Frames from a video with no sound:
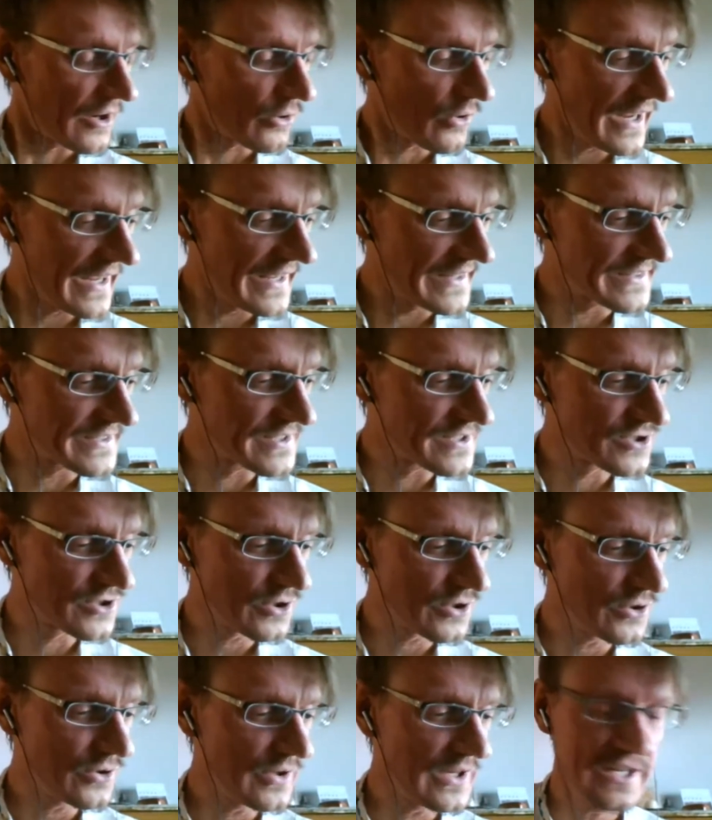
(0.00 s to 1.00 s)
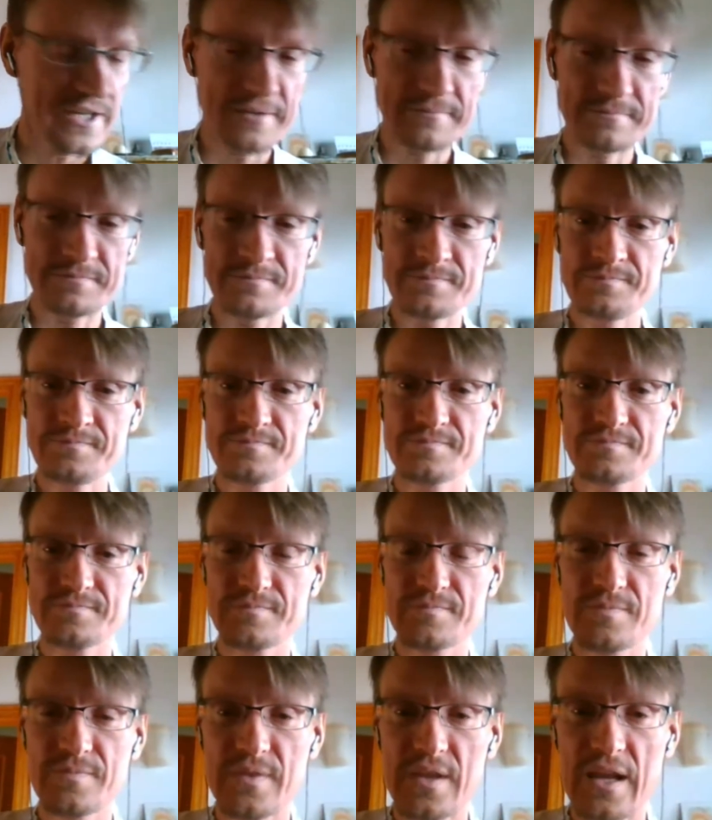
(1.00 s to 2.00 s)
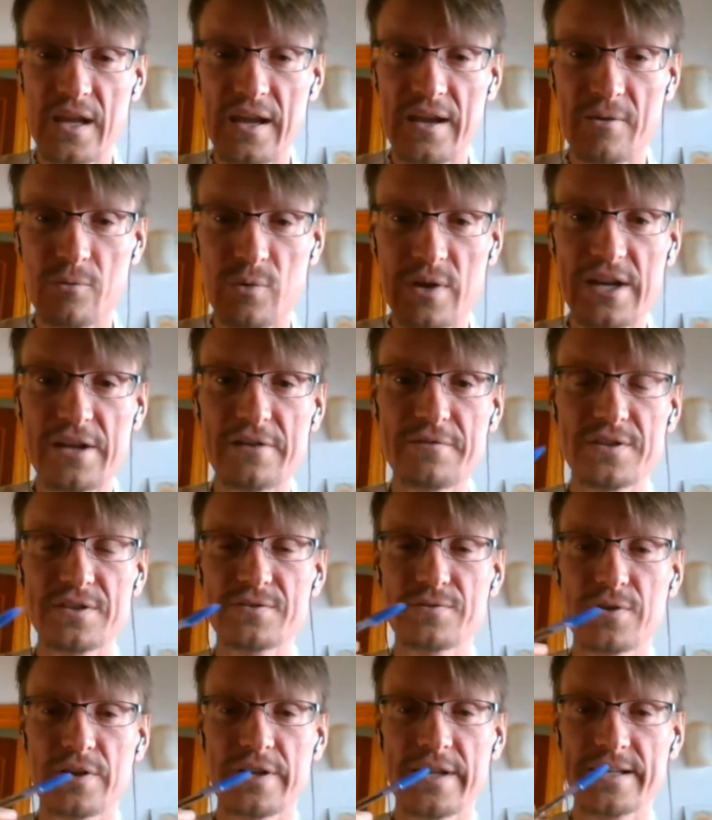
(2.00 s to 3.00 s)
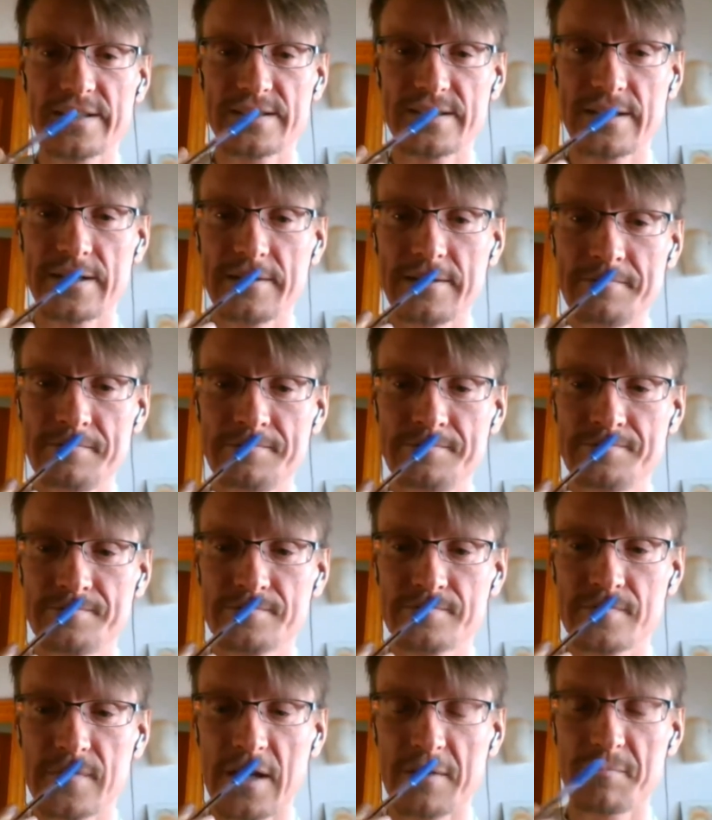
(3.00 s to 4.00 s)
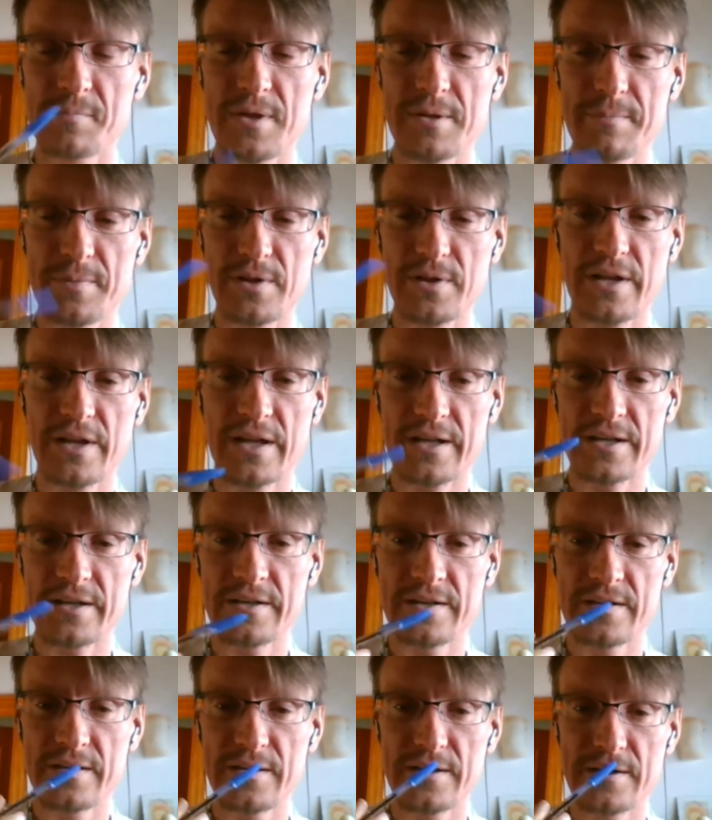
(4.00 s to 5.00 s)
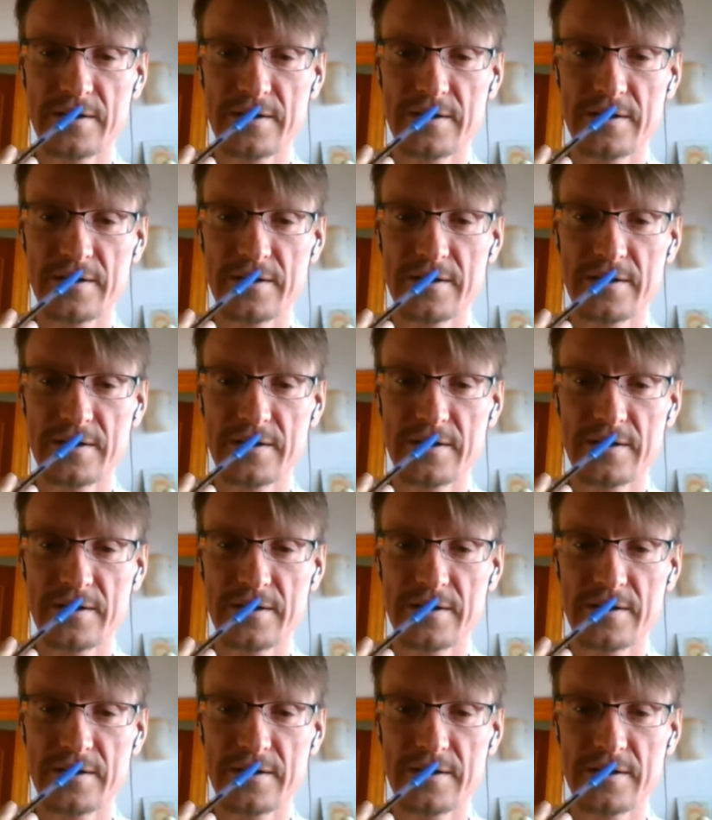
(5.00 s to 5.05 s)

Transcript: Great. So we leave this for next time. And people can